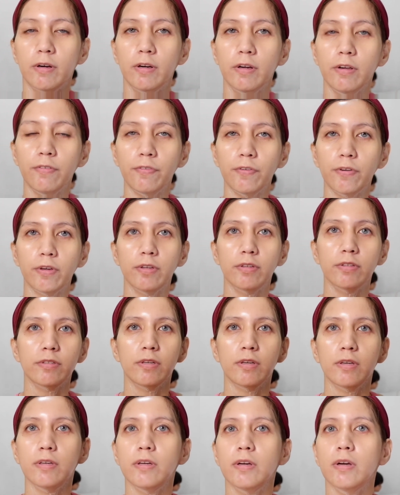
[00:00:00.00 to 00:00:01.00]
or if you can
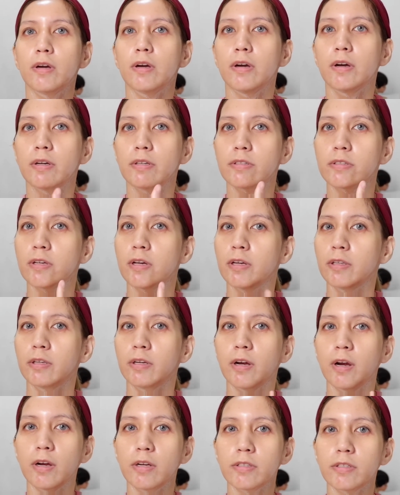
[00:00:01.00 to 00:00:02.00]
see, so
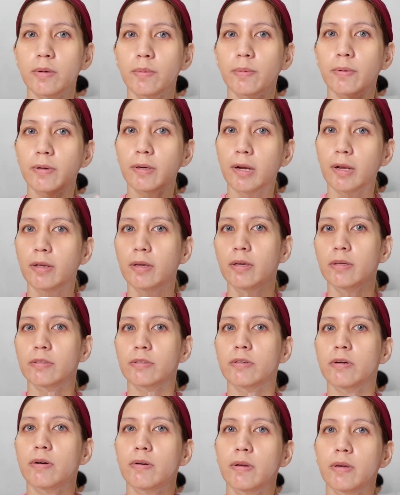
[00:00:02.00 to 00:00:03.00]
there are some
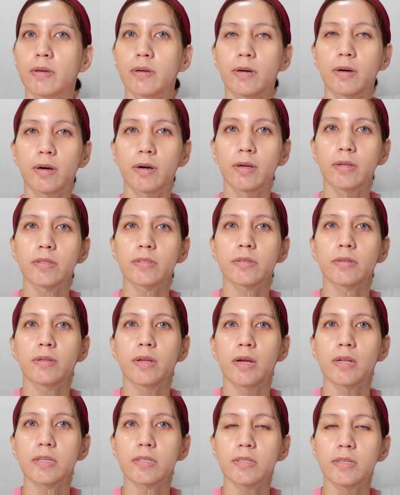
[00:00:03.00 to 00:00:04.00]
crackings going on. So
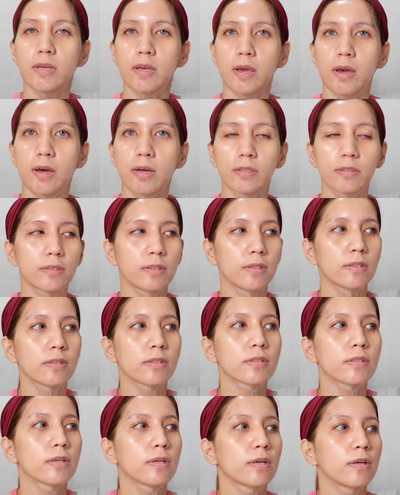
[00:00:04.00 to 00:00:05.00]
that's the
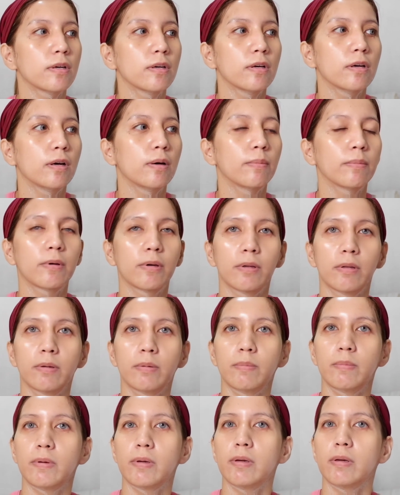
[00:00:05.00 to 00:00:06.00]
essence. I'm
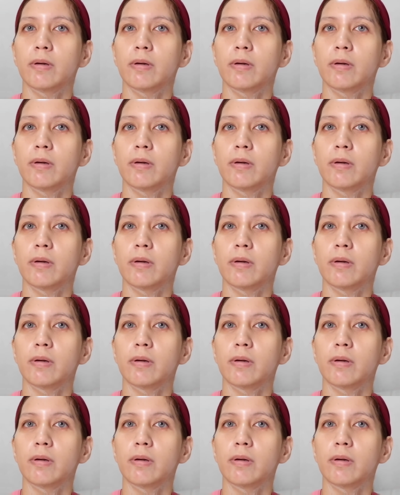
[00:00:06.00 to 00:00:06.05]
gonna